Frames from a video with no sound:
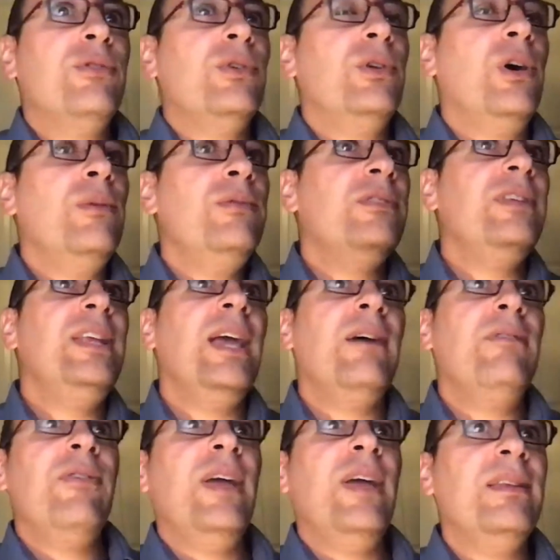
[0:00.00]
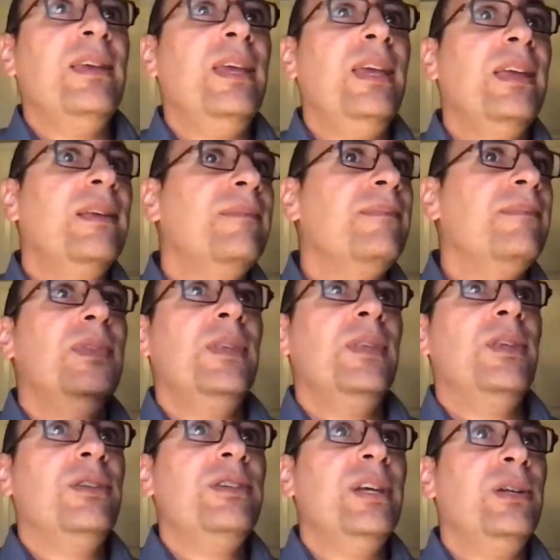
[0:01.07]
obviously affecting
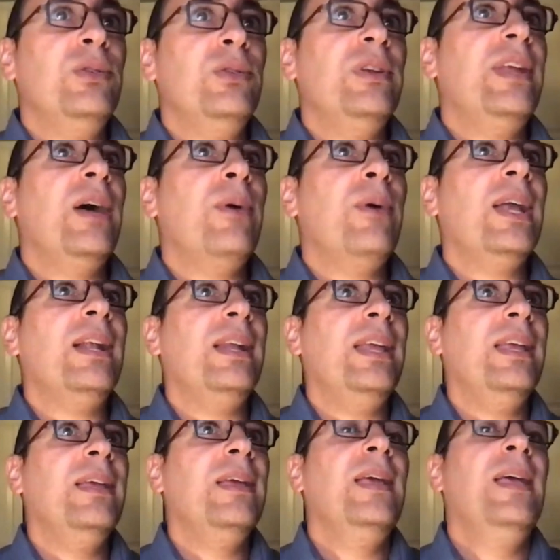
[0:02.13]
the children directly.